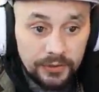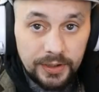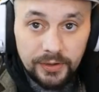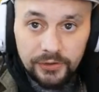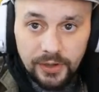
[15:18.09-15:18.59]
He
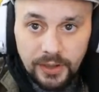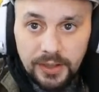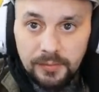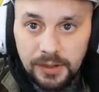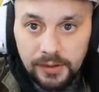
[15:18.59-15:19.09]
got stuck in
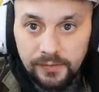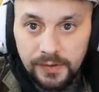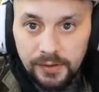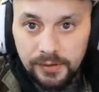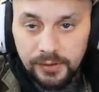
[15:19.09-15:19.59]
the middle of the
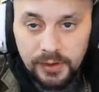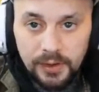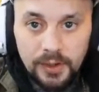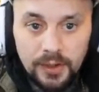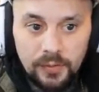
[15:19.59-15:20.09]
road
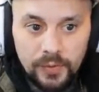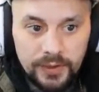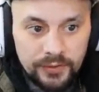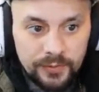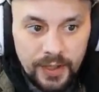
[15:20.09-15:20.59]

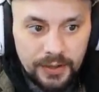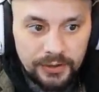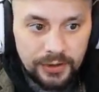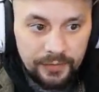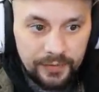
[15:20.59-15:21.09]
with some AI
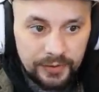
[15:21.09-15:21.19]
traffic,